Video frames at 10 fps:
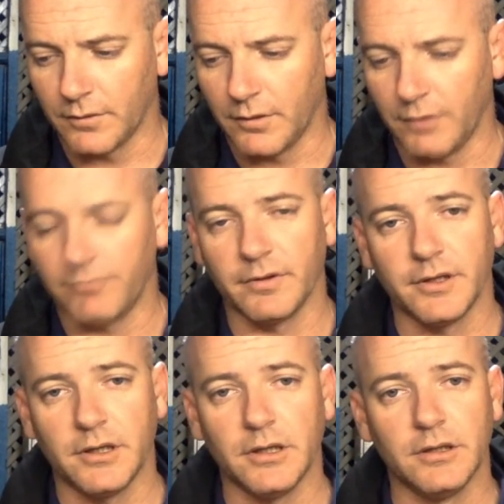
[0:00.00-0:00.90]

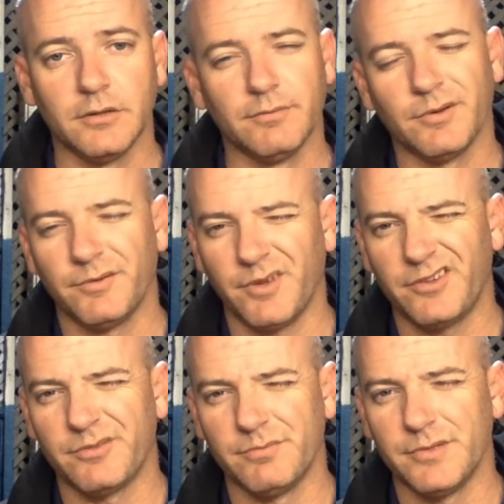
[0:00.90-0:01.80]
hopefully, I've
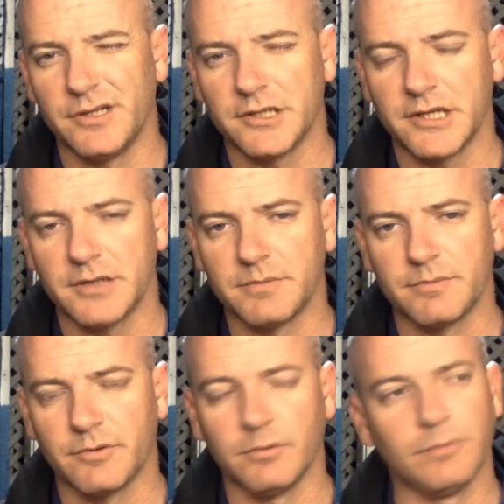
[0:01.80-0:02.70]
had some internet
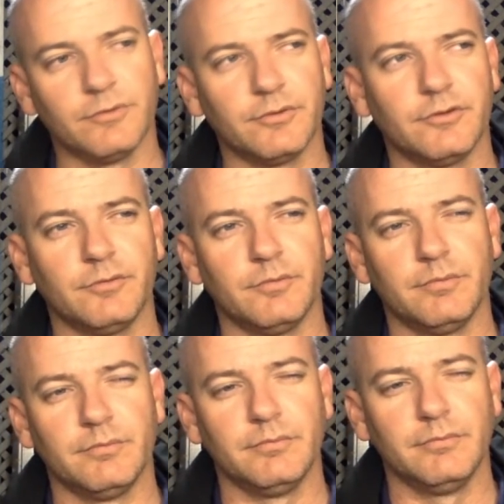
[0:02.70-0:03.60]
problems which have
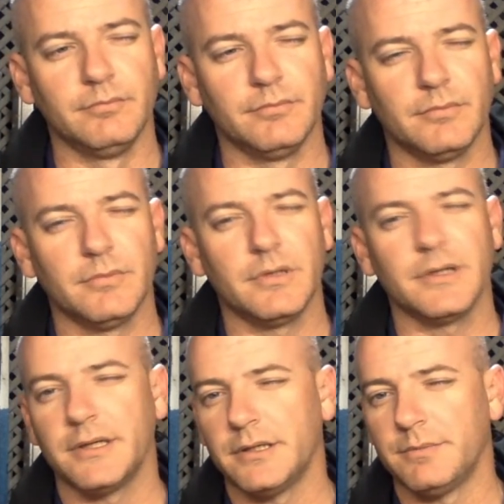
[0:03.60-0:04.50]

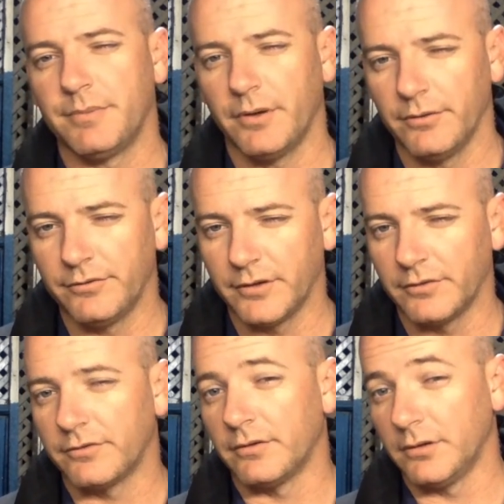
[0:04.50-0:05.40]
made posting
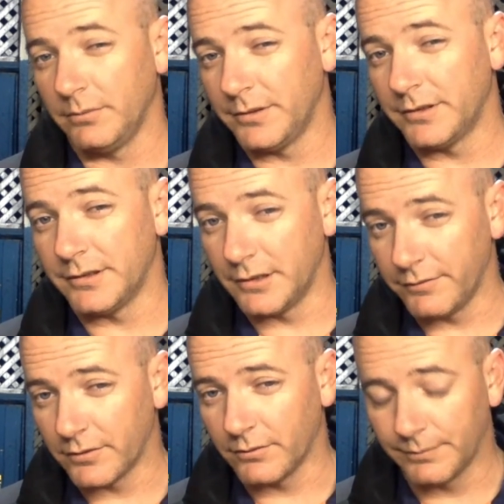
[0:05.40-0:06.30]
just a little bit
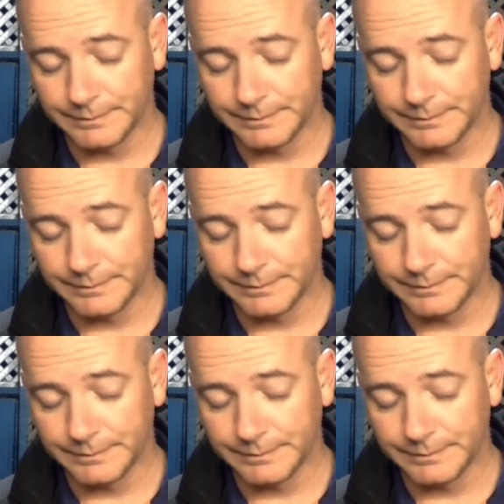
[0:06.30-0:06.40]
difficult.